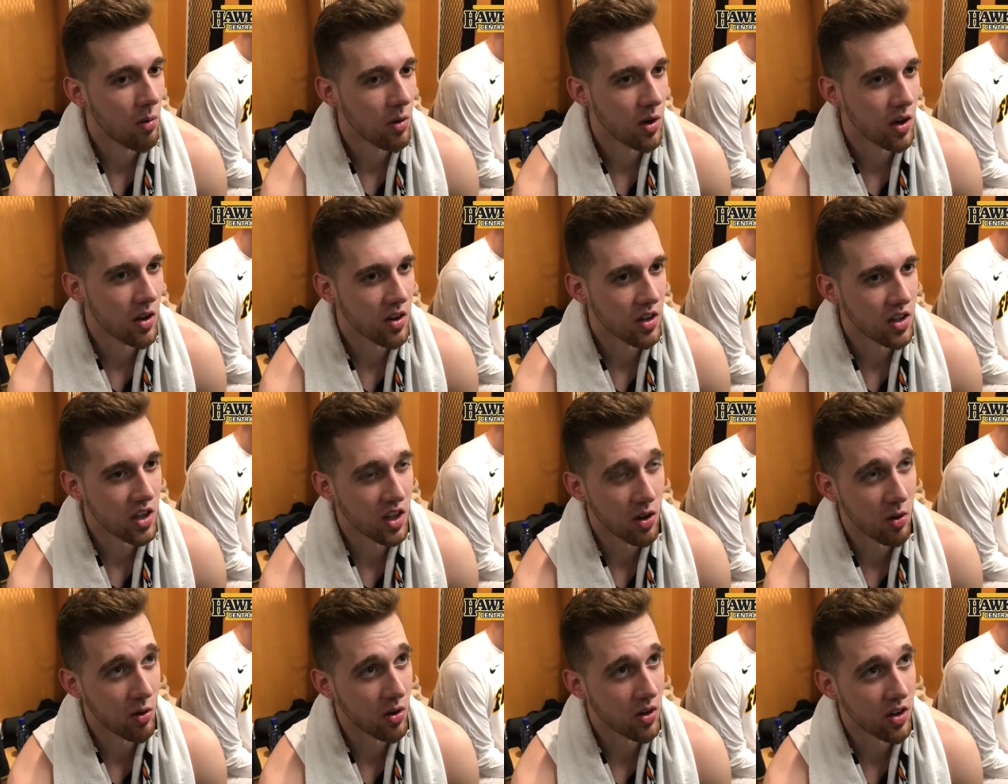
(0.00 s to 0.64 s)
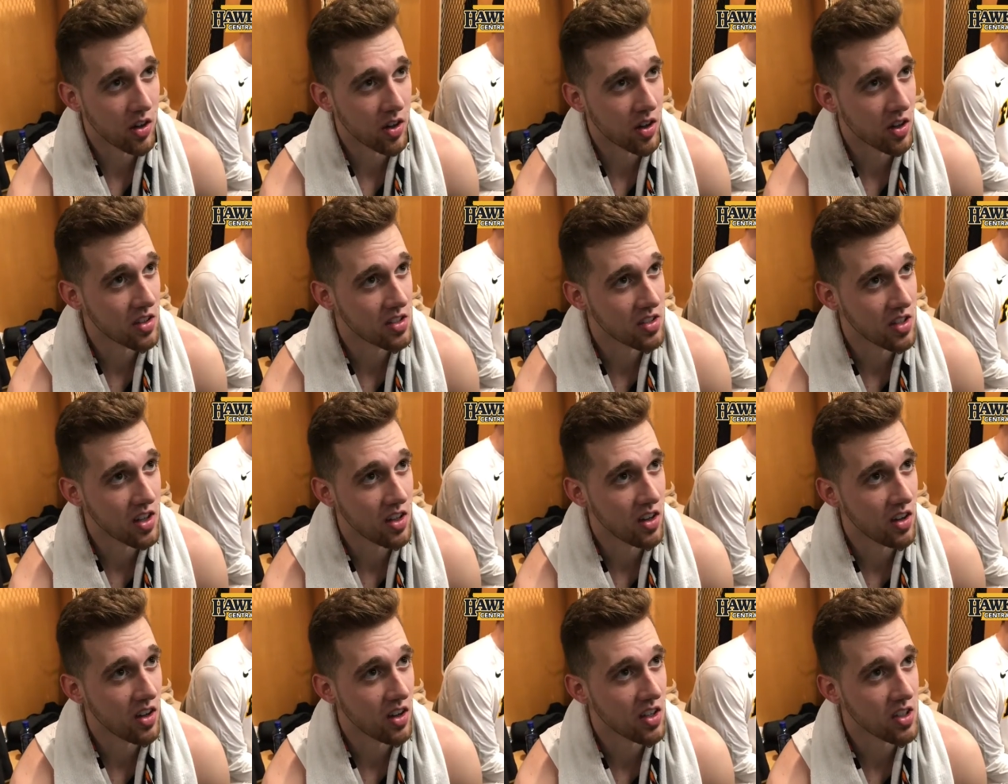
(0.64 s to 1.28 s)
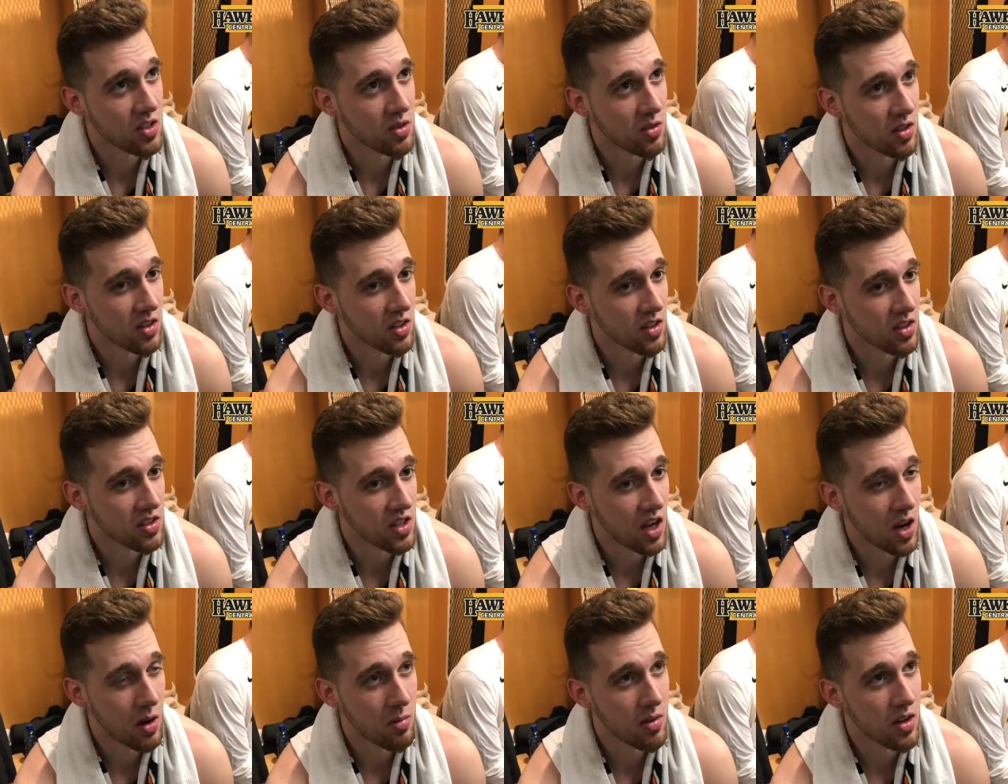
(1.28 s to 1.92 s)
We don't care what you're going to say to us. We're going
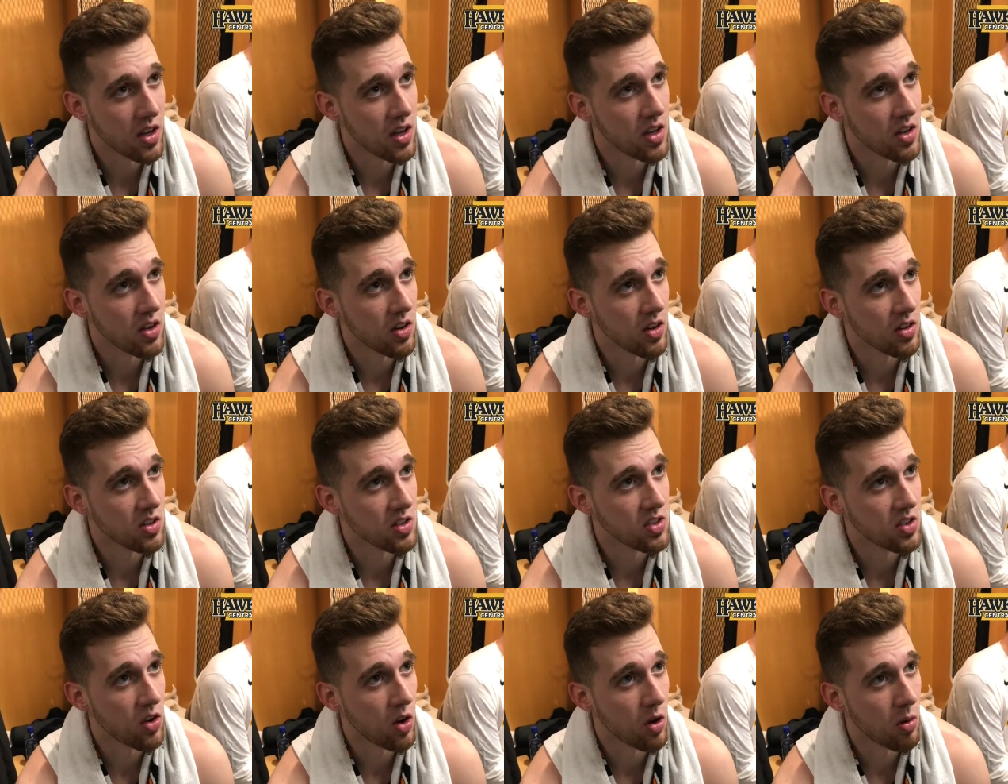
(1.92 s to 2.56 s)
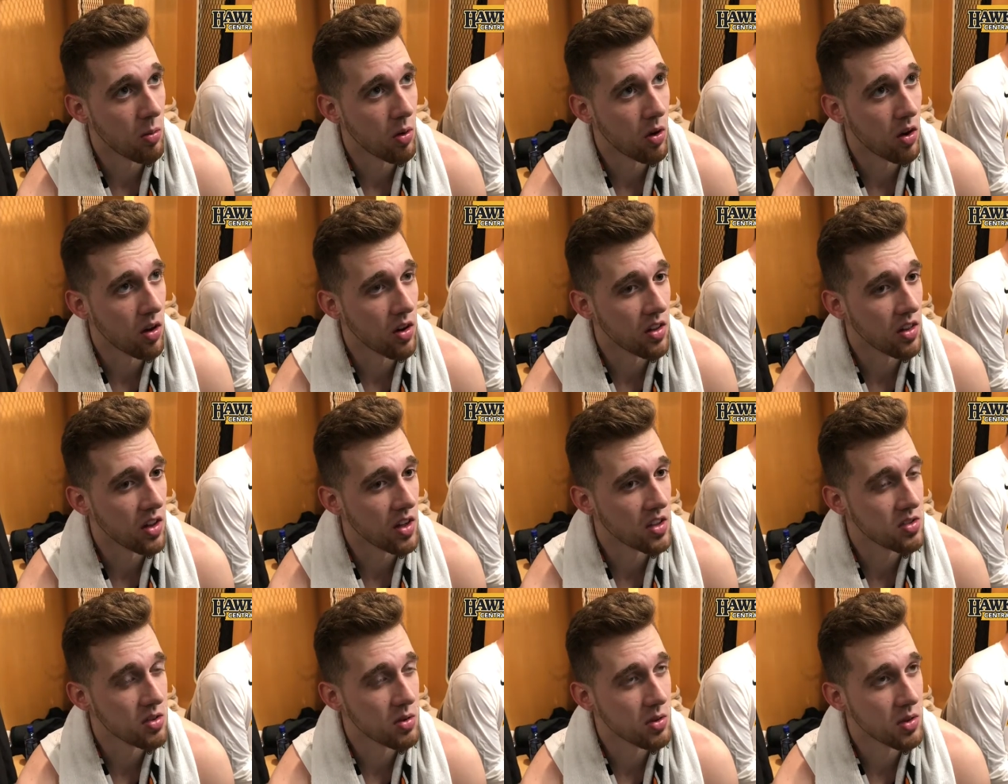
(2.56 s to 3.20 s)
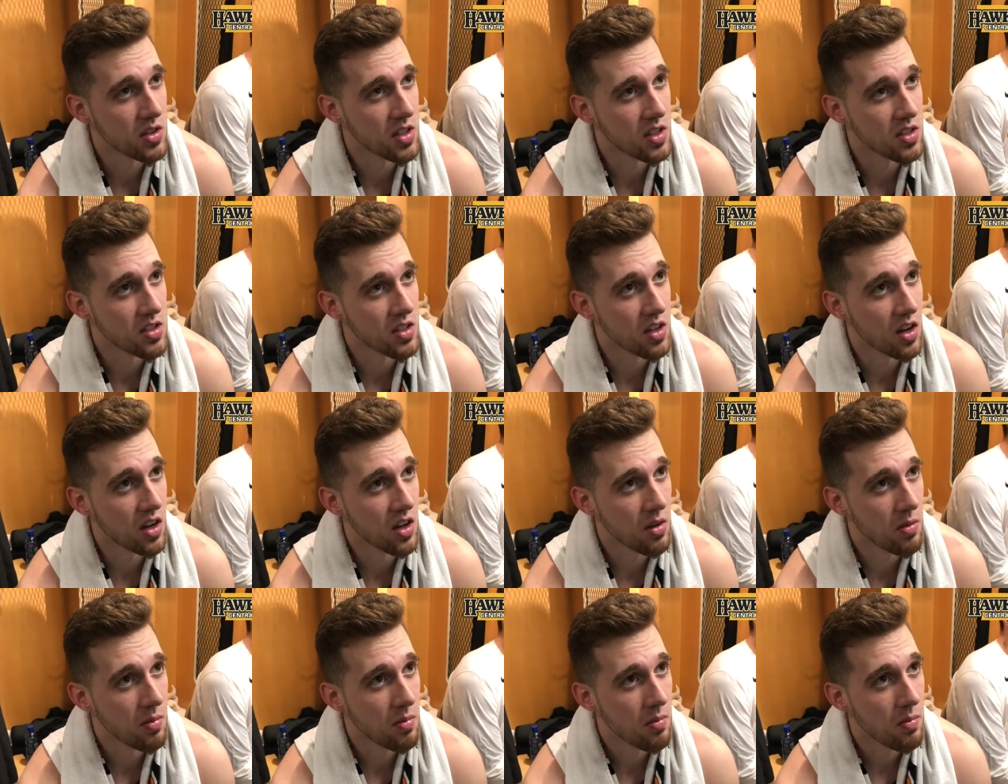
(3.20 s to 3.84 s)
to dominate you on the scoreboard, and that's what we did
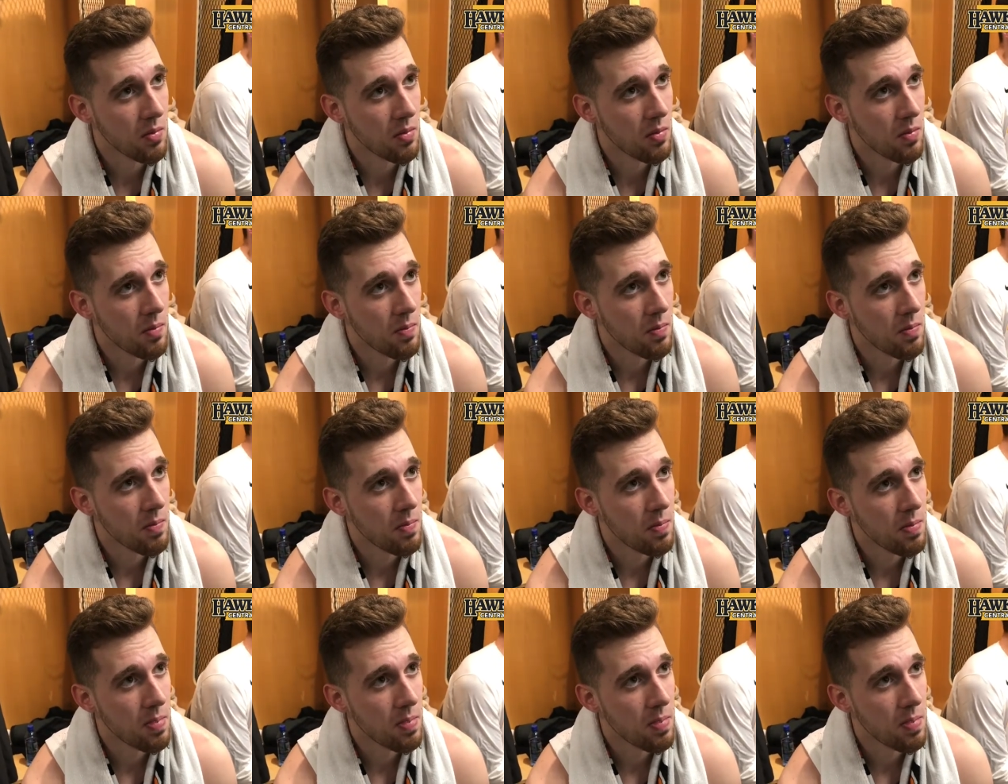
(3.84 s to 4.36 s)
tonight.